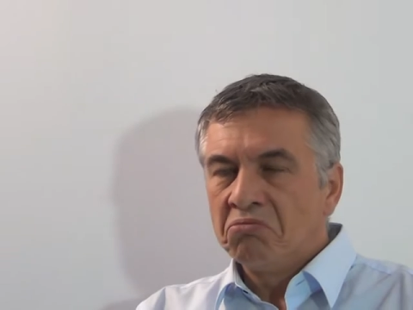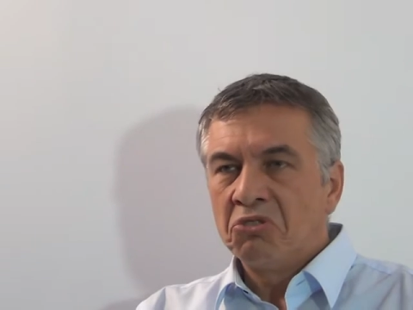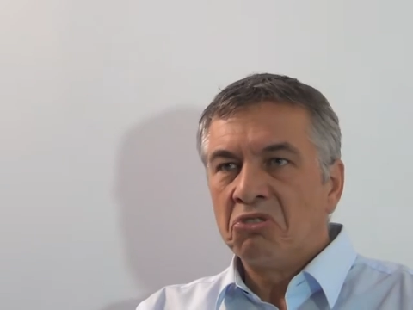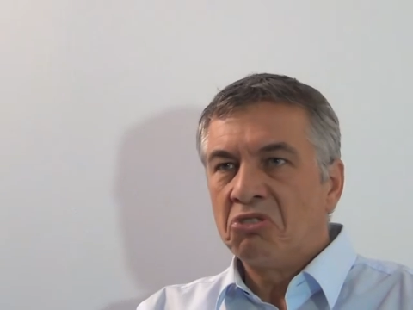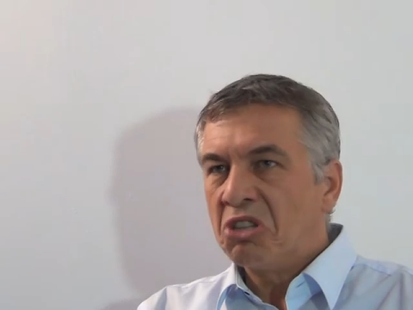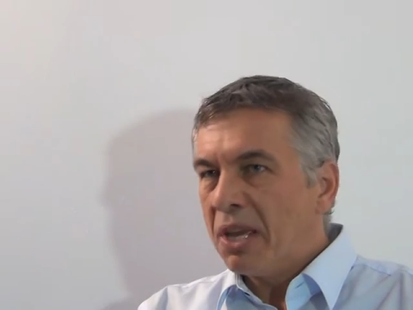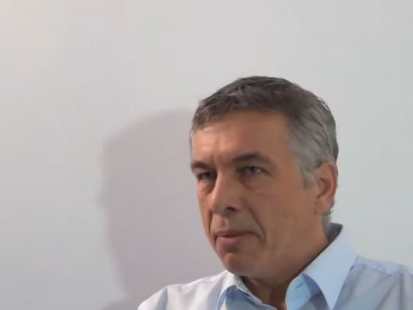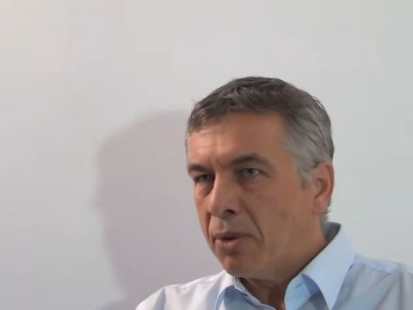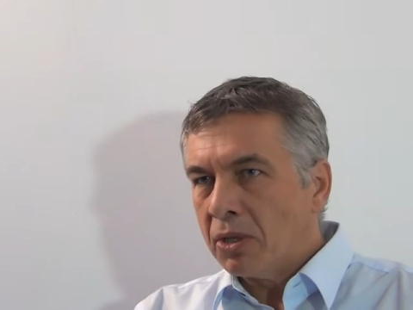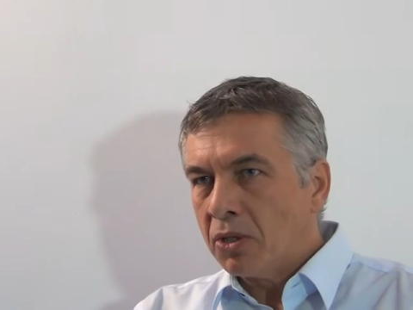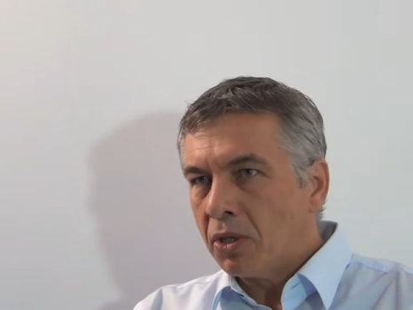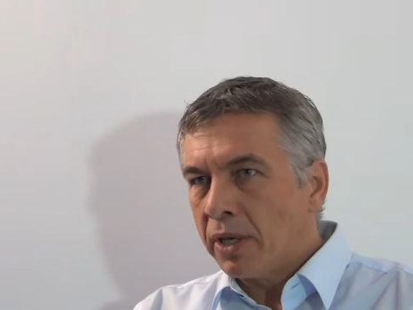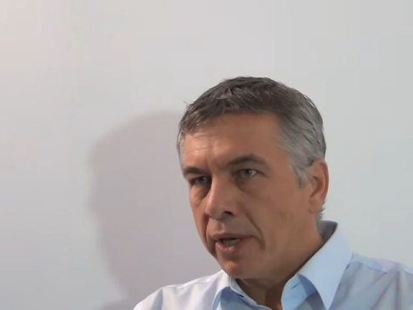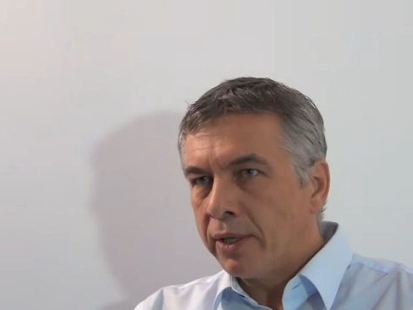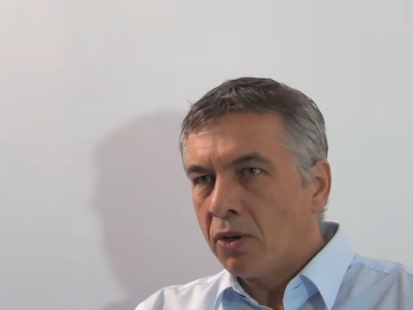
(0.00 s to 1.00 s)
Same
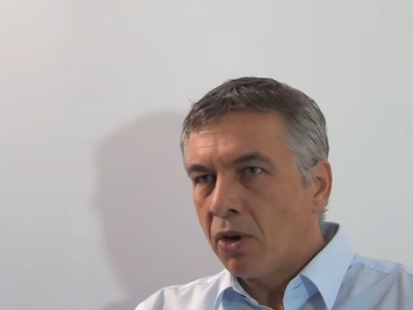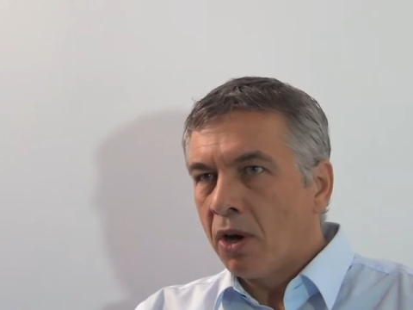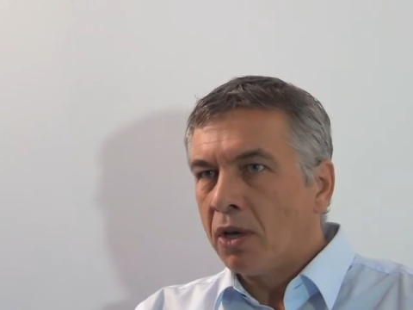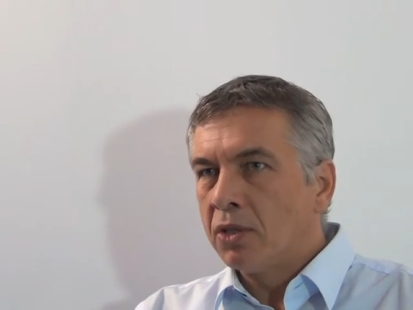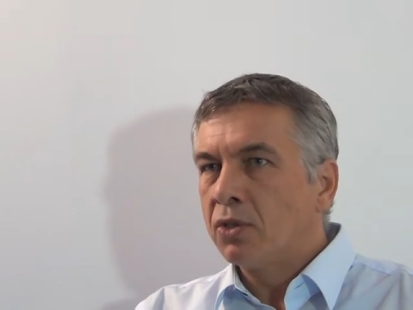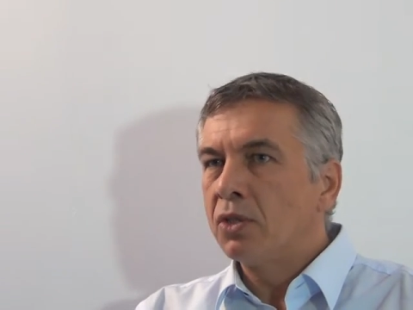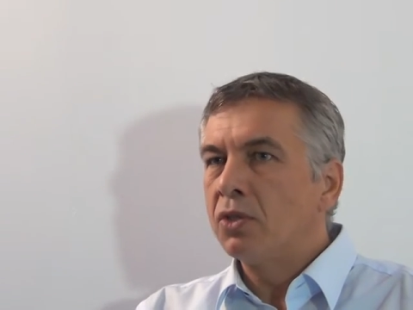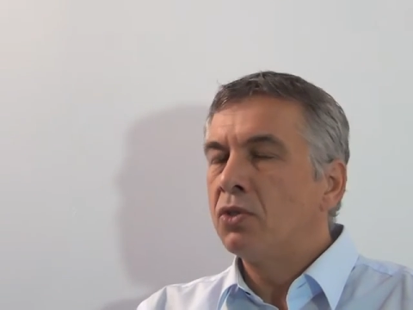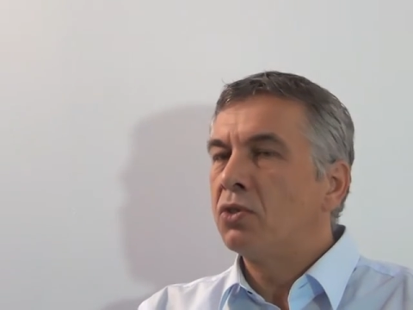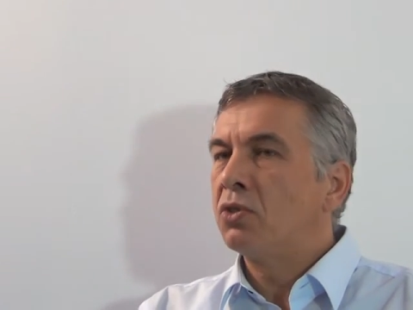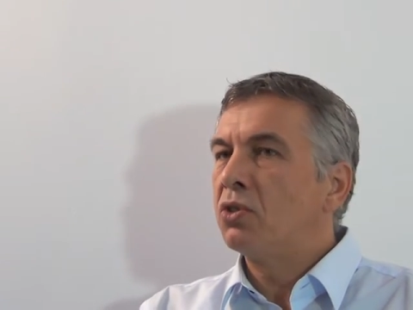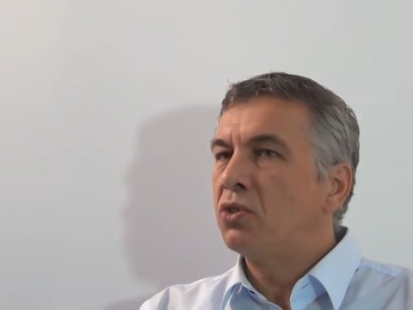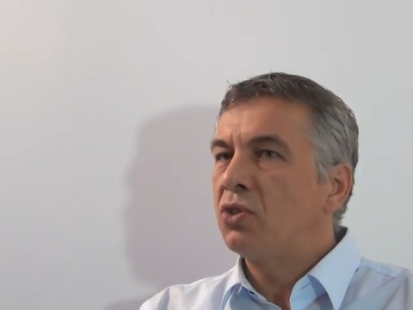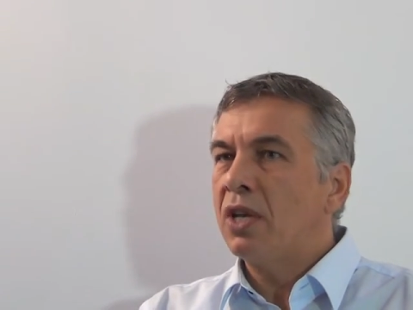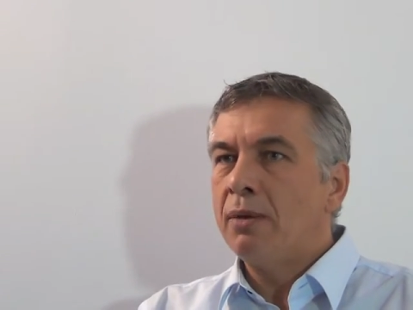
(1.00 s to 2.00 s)
underlying causes,
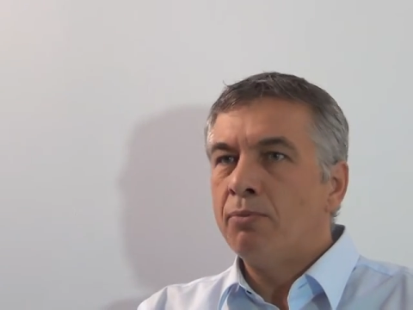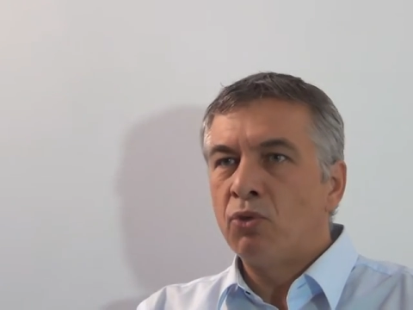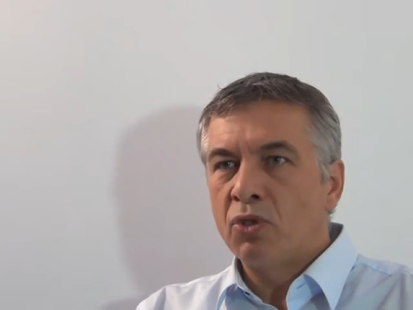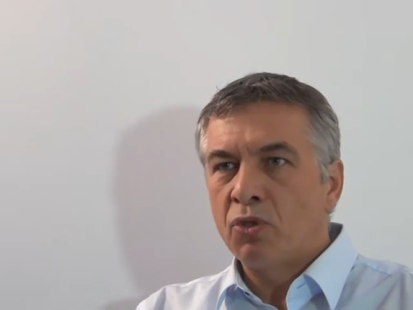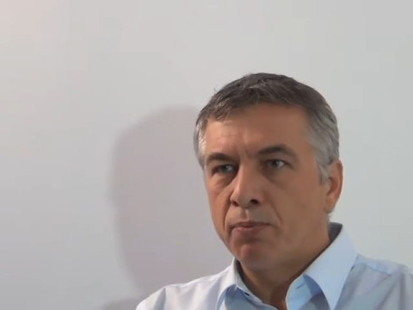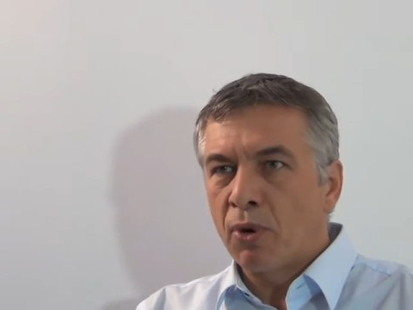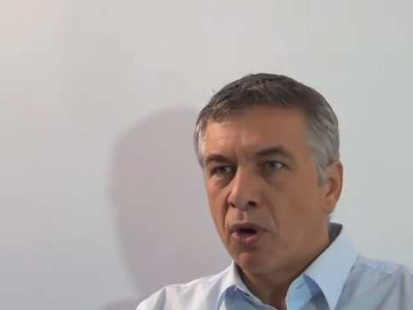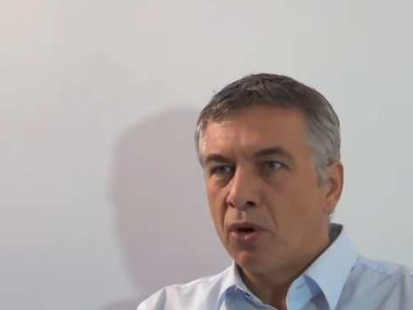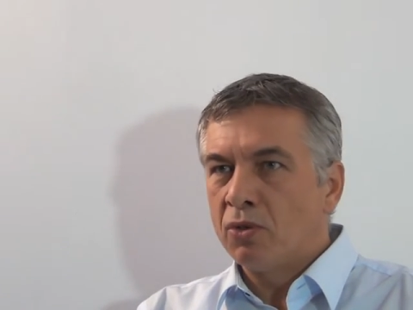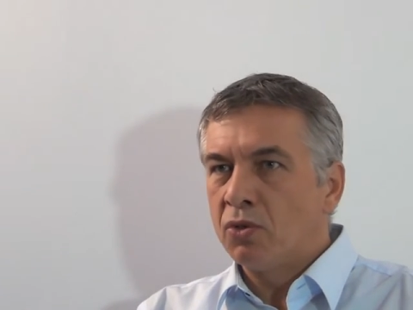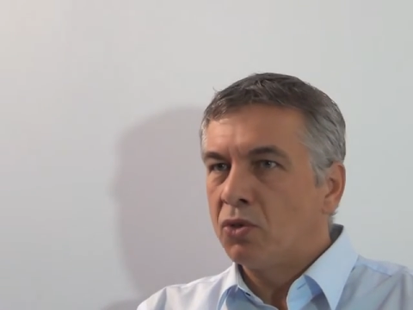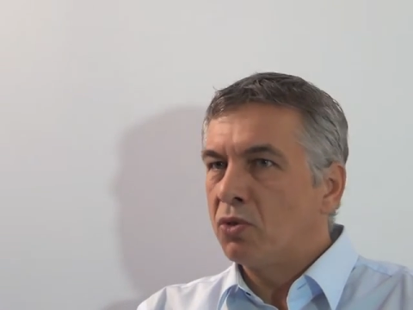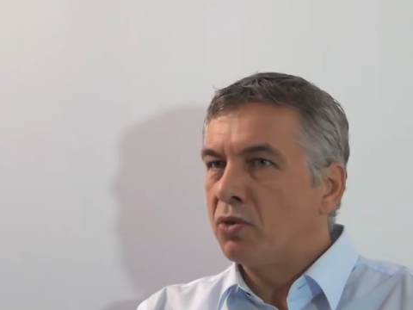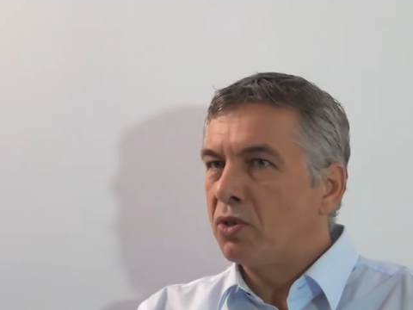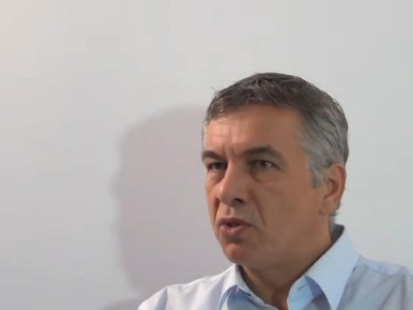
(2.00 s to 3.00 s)
the same
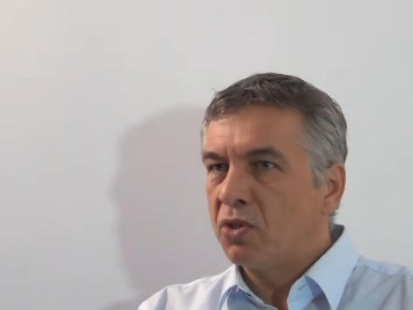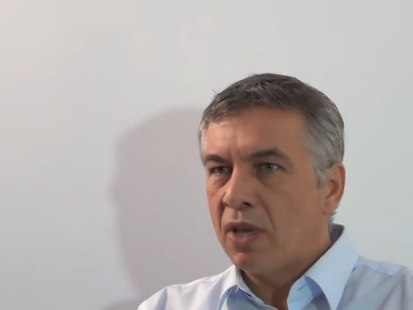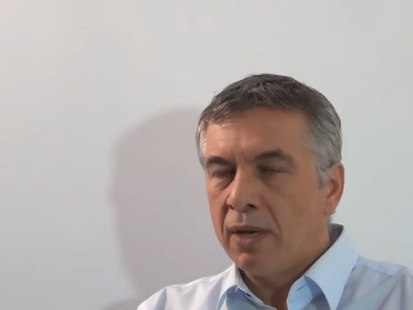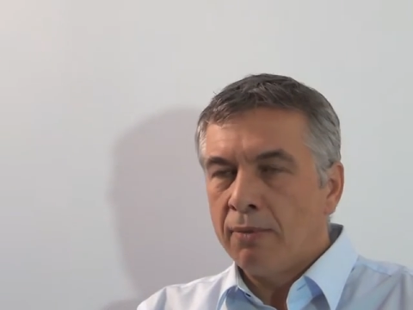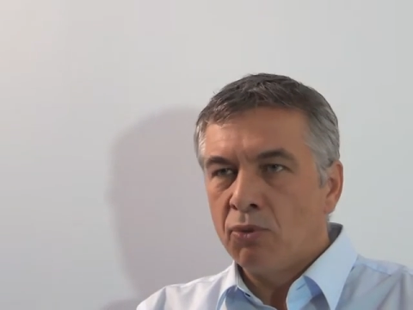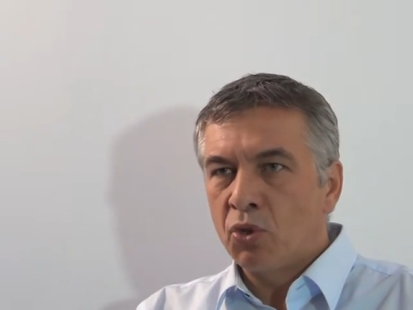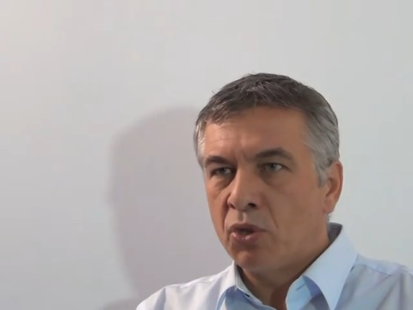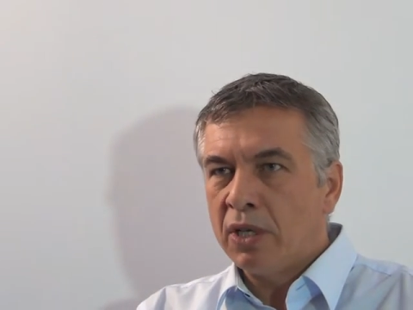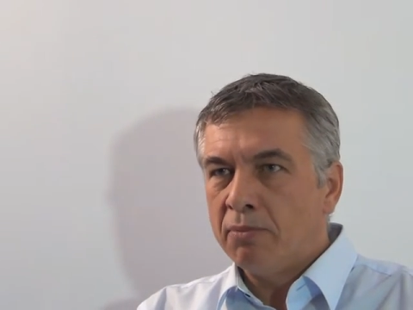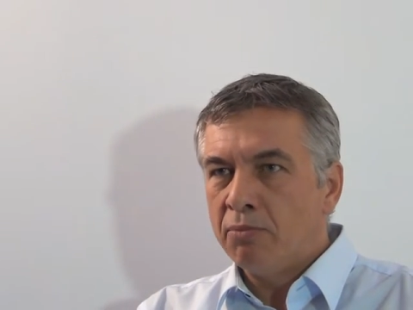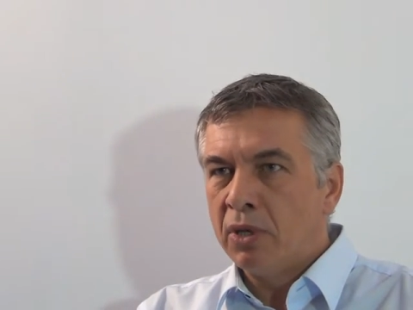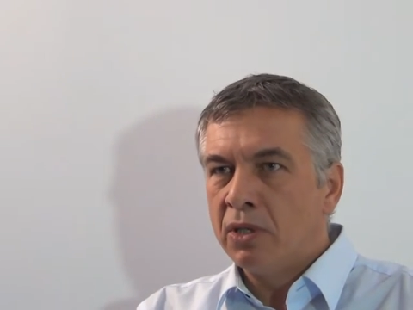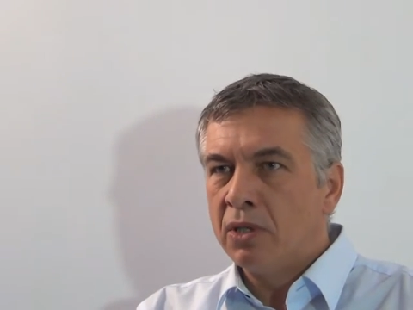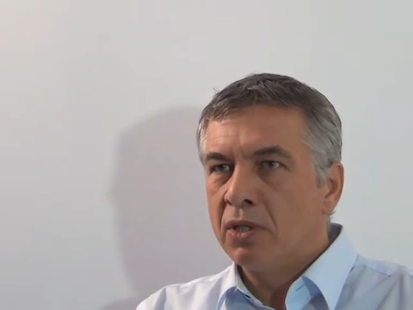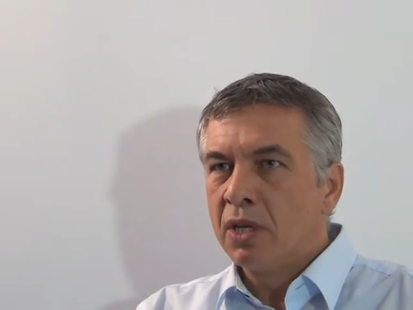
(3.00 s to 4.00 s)
response to the same
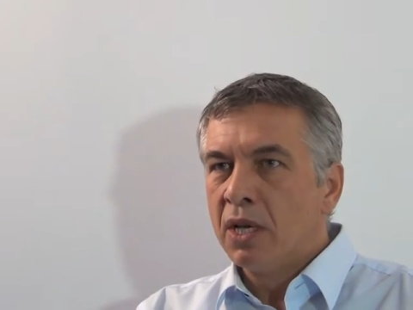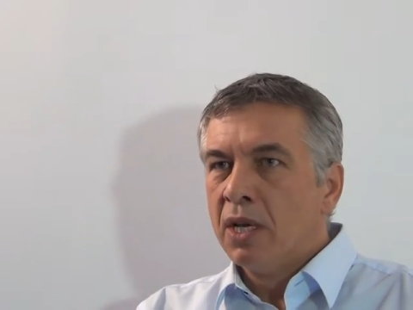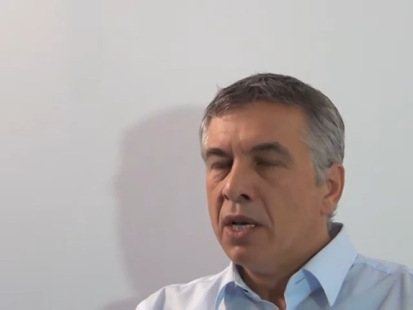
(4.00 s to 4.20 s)
treatment,